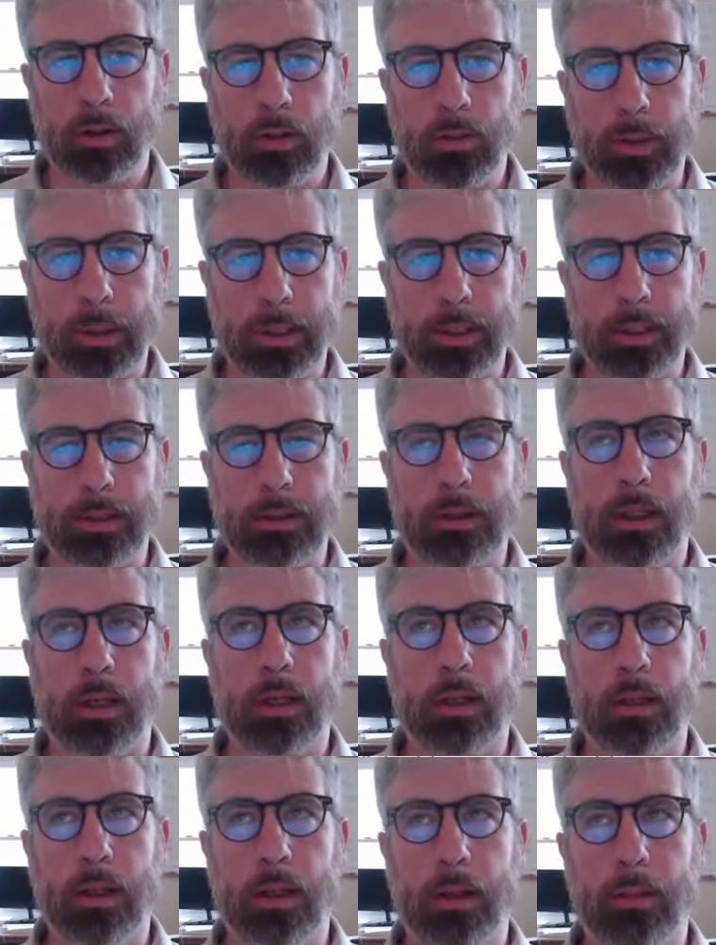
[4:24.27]
doing this
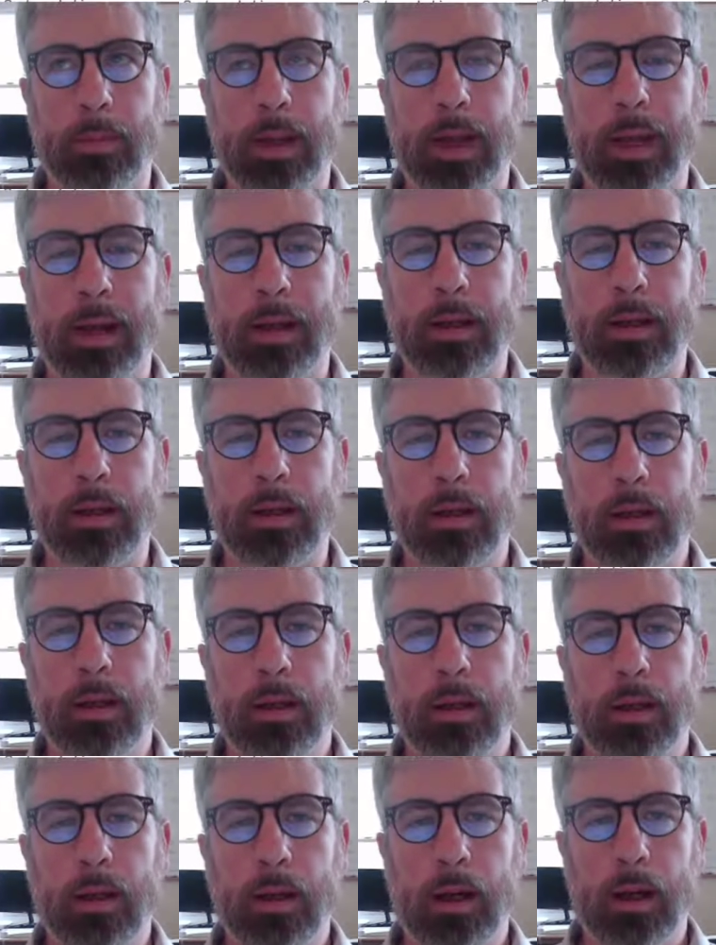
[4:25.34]
on a Mac,
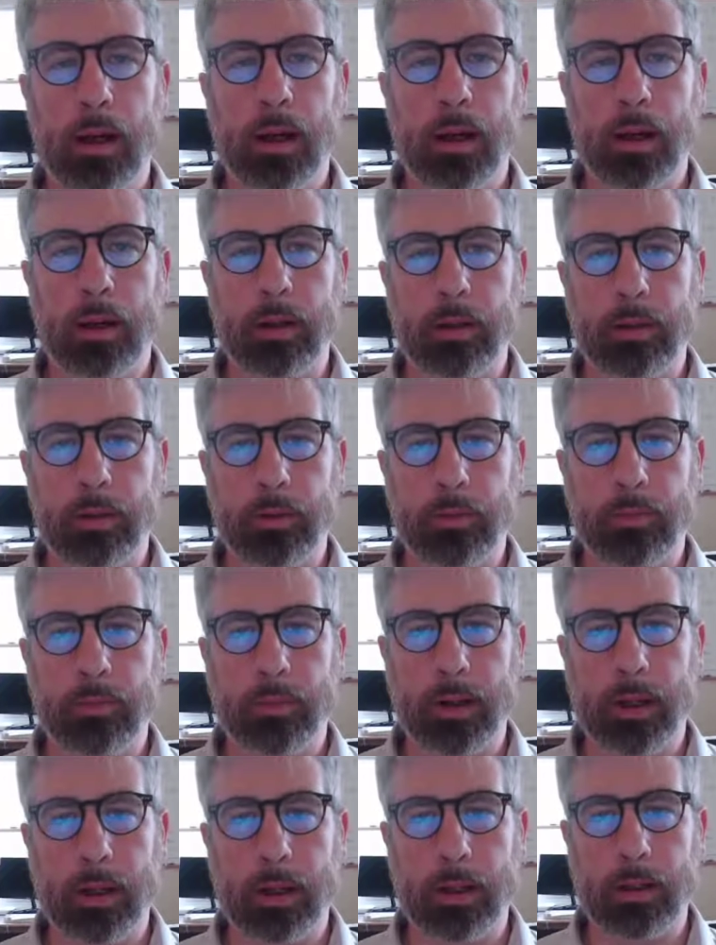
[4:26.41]
you'll
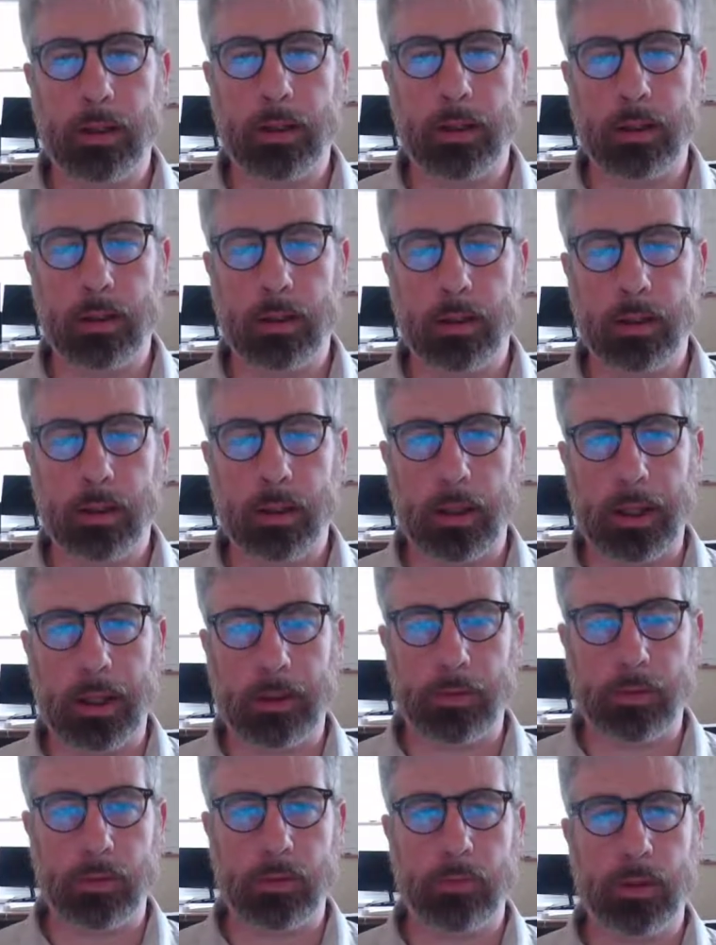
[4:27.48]
find a
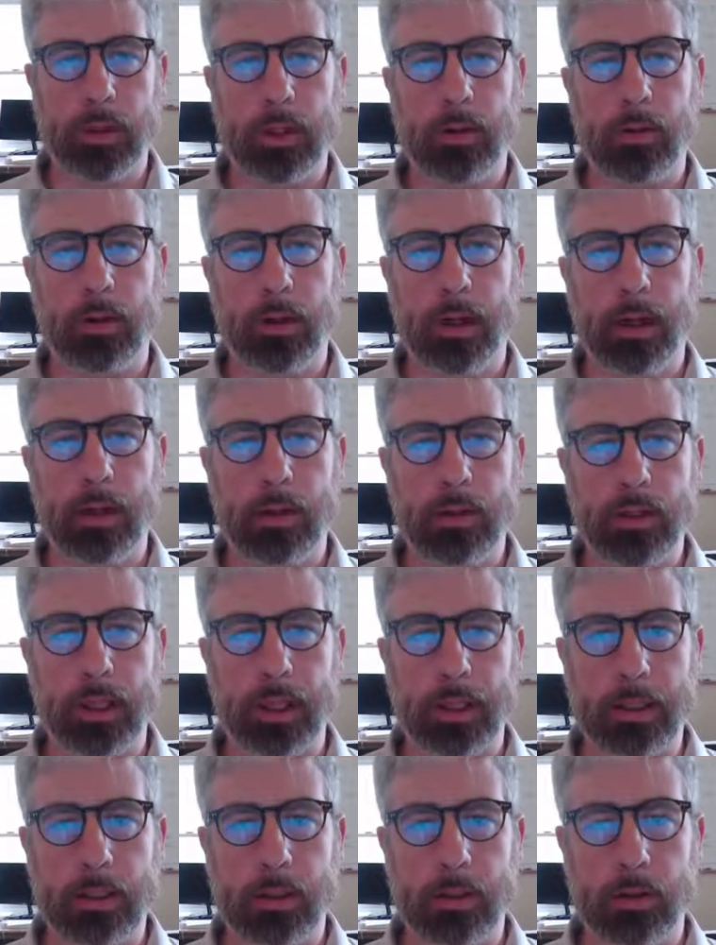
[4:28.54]
how-to video on how to
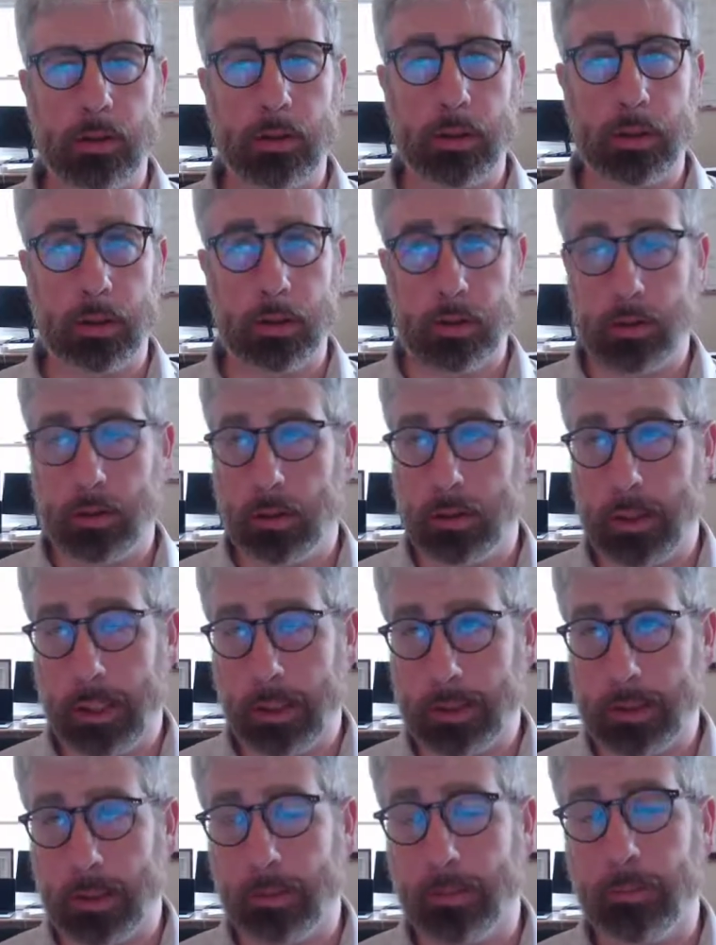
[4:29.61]
do the
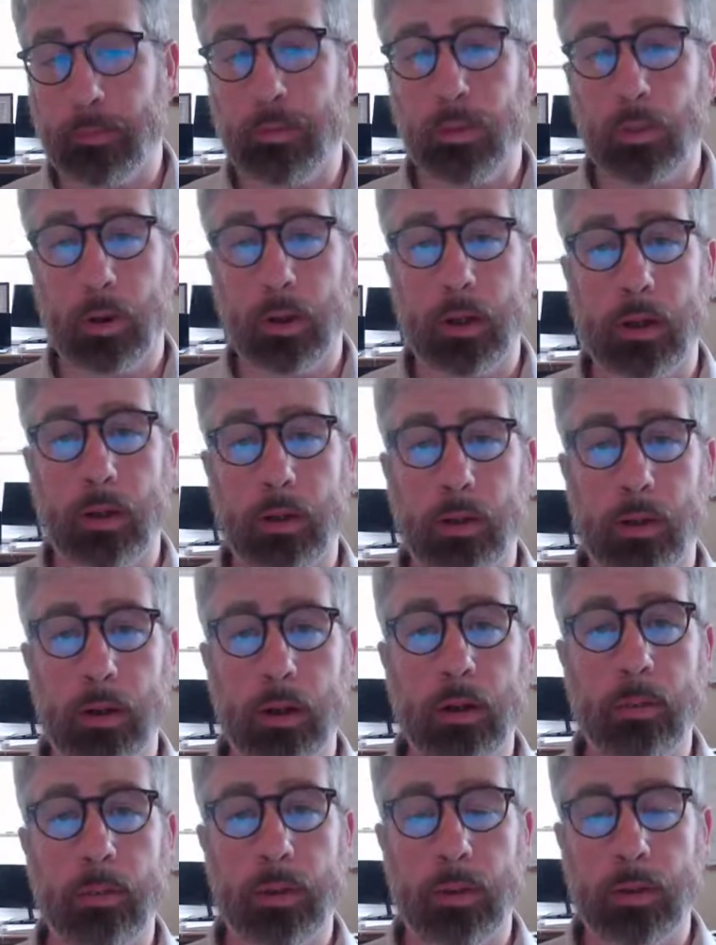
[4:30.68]
checksum for your
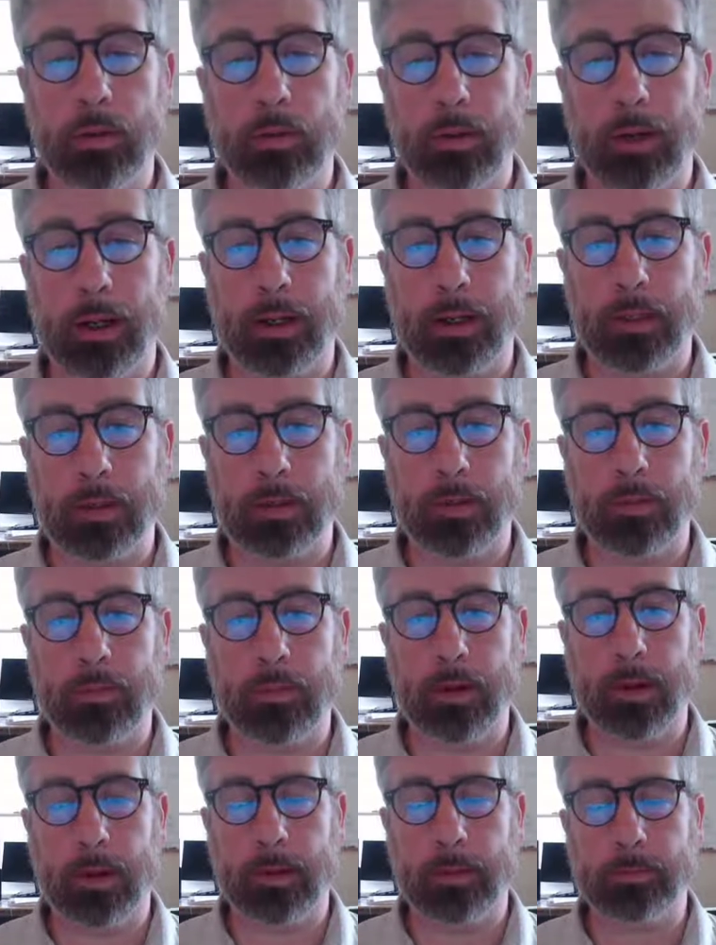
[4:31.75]
Ubuntu ISO
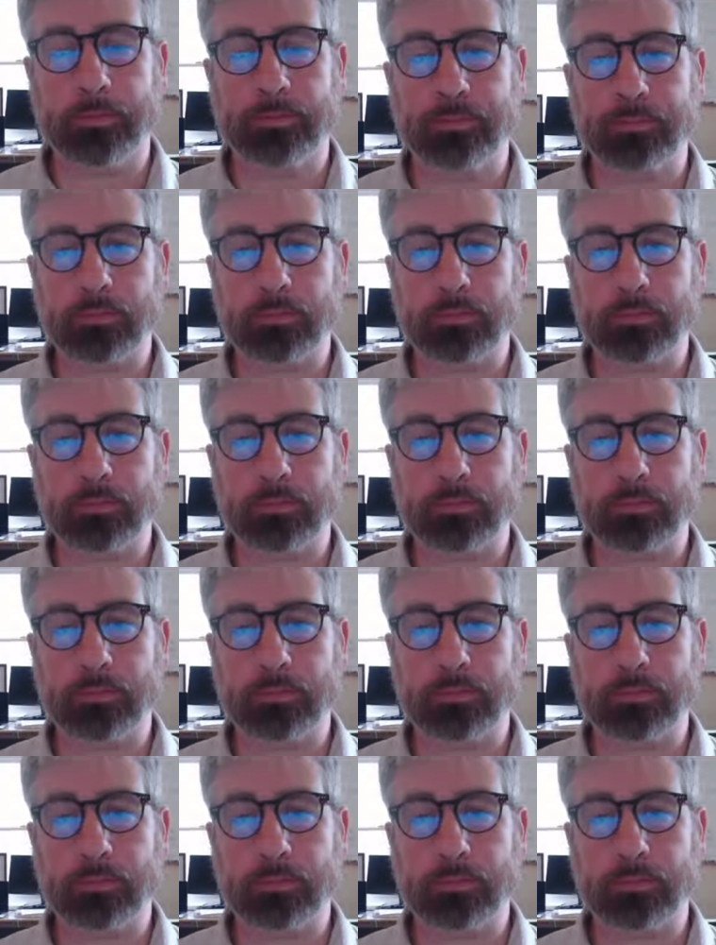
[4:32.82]
file